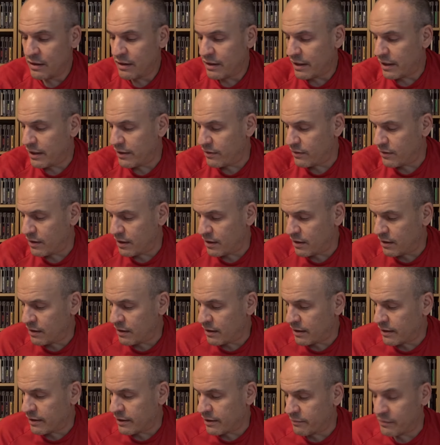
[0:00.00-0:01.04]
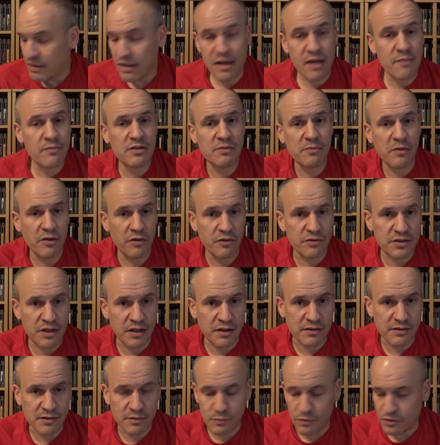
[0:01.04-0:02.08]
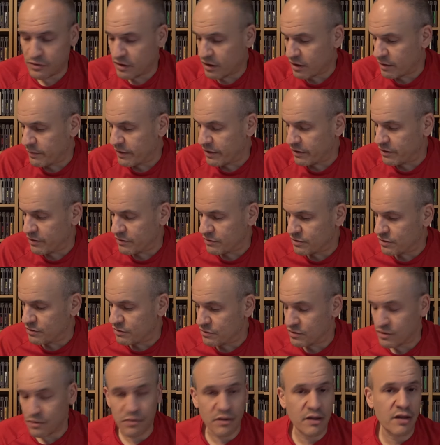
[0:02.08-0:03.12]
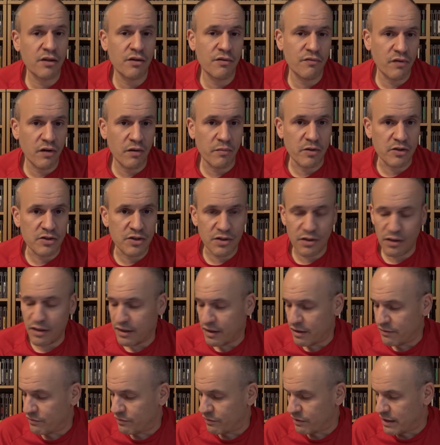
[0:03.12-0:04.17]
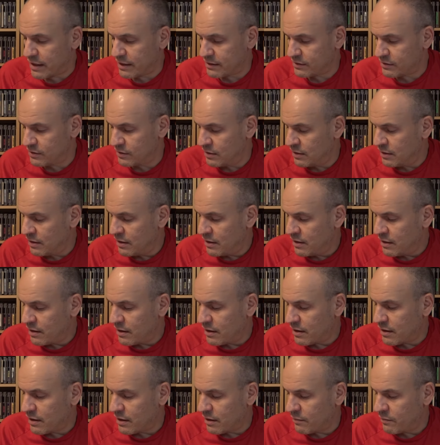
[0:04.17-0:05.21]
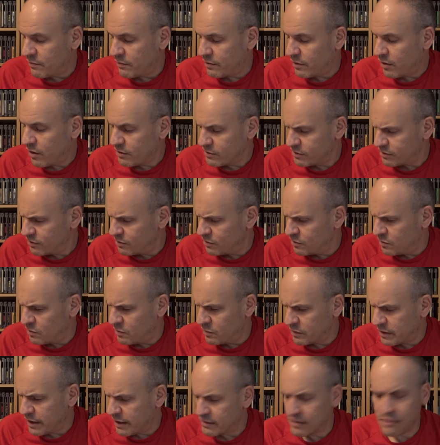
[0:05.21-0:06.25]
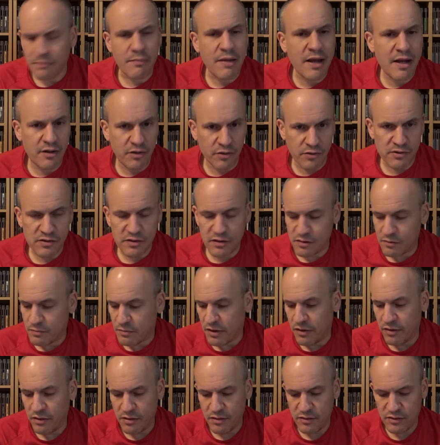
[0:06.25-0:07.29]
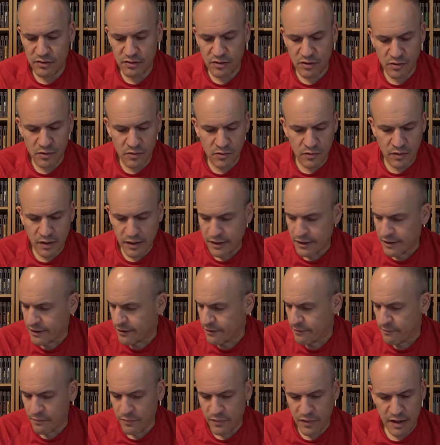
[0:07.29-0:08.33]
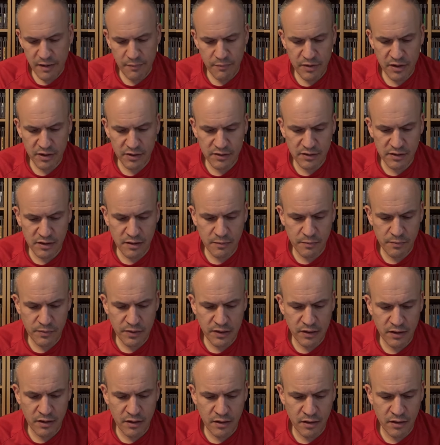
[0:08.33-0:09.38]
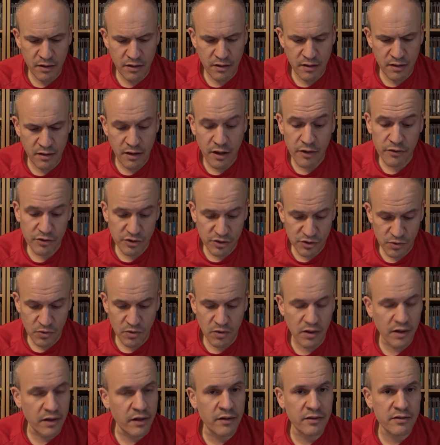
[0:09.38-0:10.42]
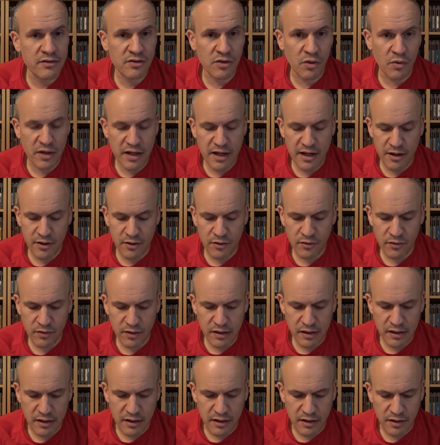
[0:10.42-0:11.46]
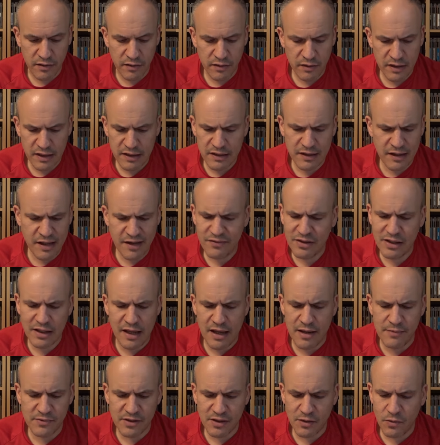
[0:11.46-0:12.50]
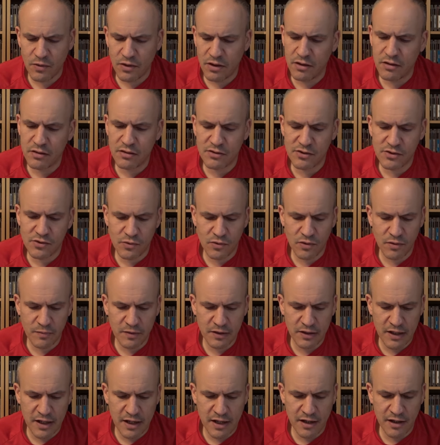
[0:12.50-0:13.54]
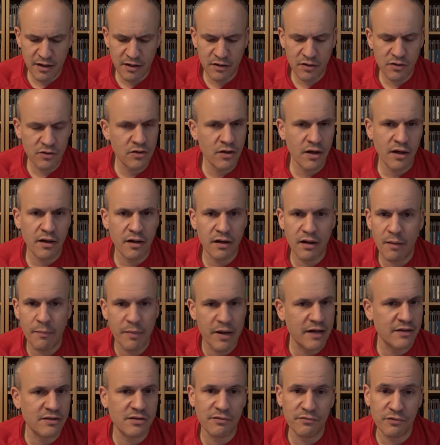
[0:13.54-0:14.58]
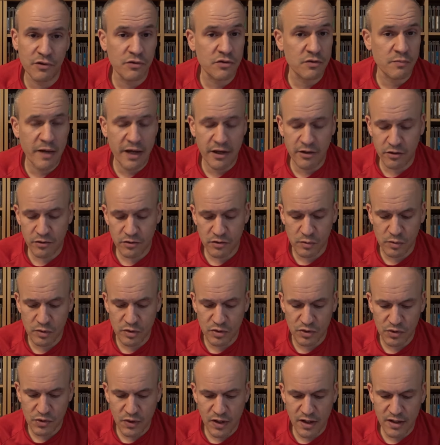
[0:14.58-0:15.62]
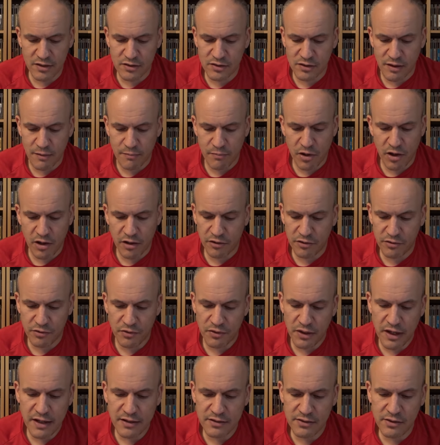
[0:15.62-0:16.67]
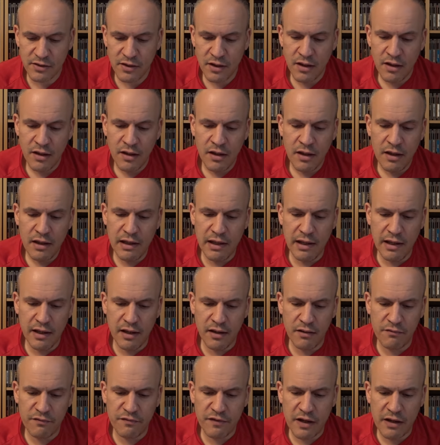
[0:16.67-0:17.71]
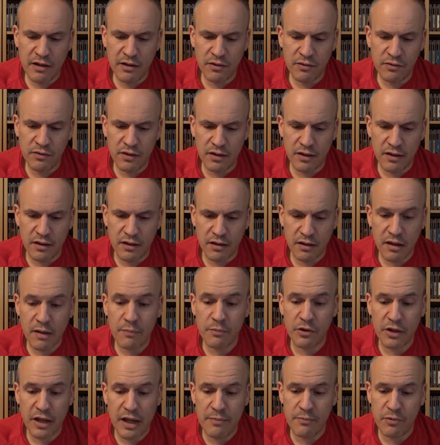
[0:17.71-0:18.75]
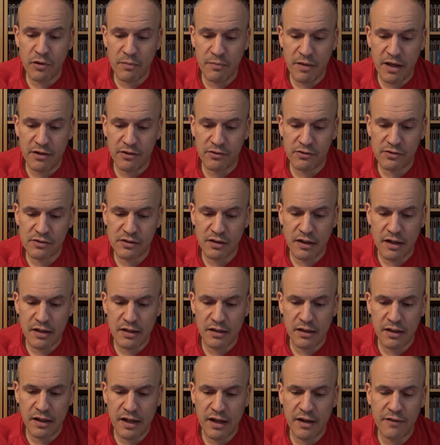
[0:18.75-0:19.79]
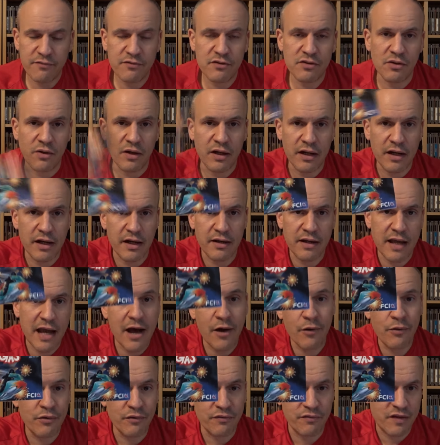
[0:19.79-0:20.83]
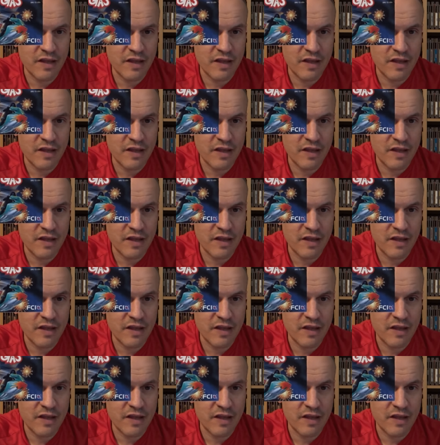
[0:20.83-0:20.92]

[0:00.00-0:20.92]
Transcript: And then he gave me some other things that we'll talk about here, too. So thank you very much to Lenny for that. Also, got some manuals this month. So I picked up in another store in SoCal. They didn't have any games I wanted at the store, but they had a box of loose manuals, which was great. So I pawed through that and found a couple Game Boy manuals that I didn't have. So I got Out of